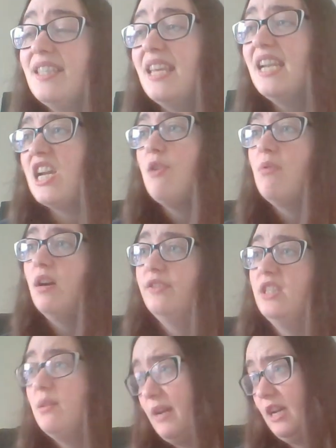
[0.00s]
go off to the
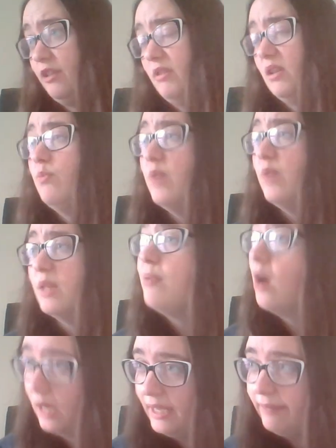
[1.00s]
bathroom with
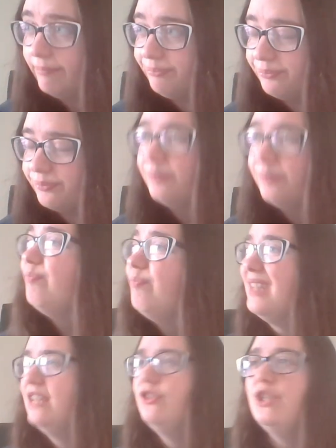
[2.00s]
Polly
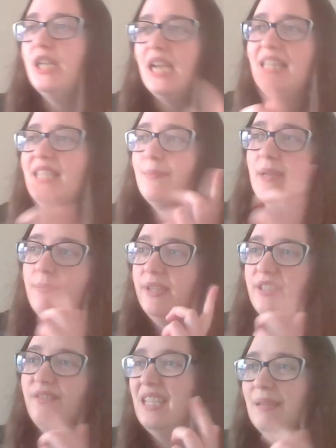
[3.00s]
and she lends me a bit of
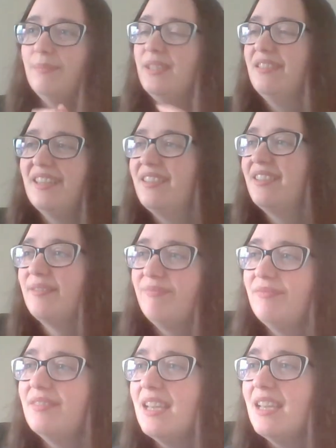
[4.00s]
lipstick.
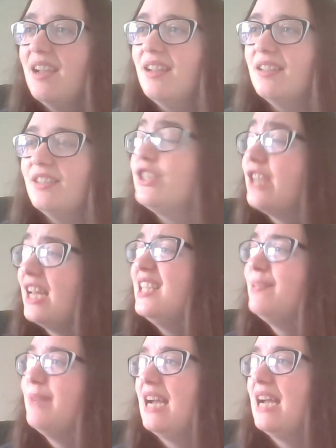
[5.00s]
She tells me
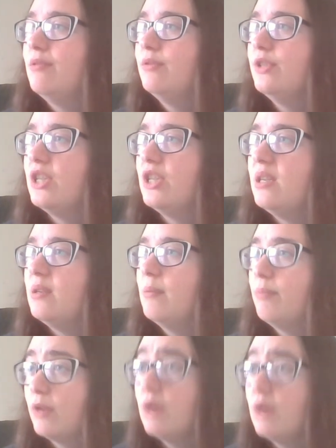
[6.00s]
how she
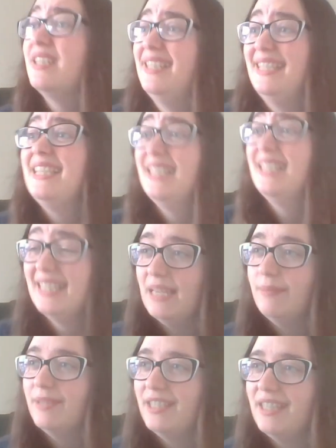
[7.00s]
broke her sister's
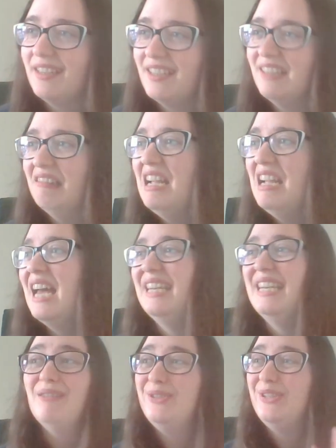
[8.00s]
lipstick and
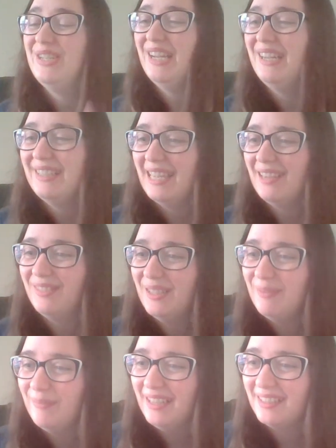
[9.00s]
now she can't give it
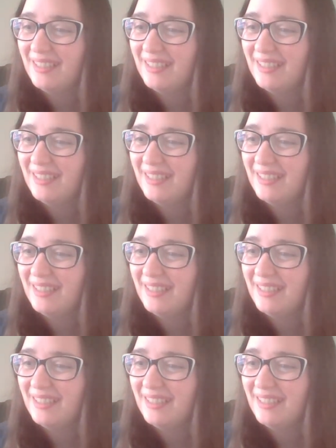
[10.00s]
back.